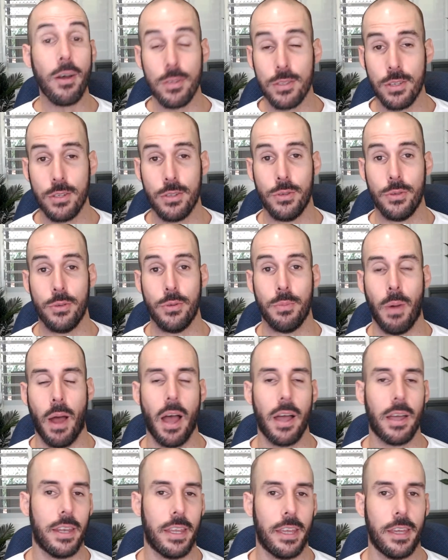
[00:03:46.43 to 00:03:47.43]
to do
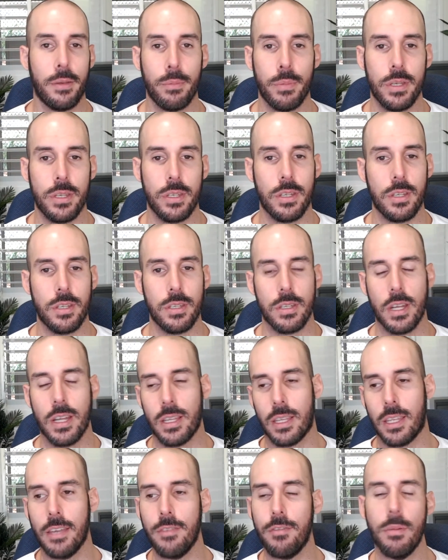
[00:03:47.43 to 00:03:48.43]
marketing and business. And I
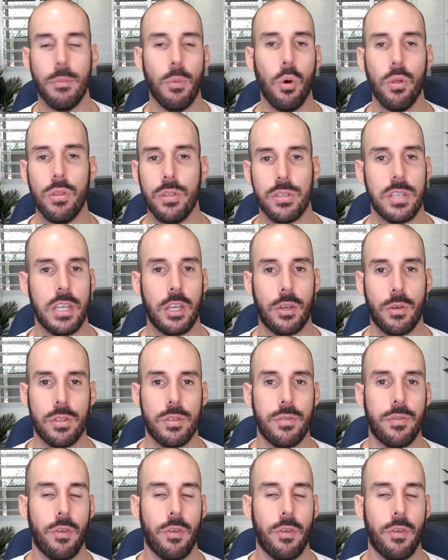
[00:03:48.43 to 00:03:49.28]
give them all the secrets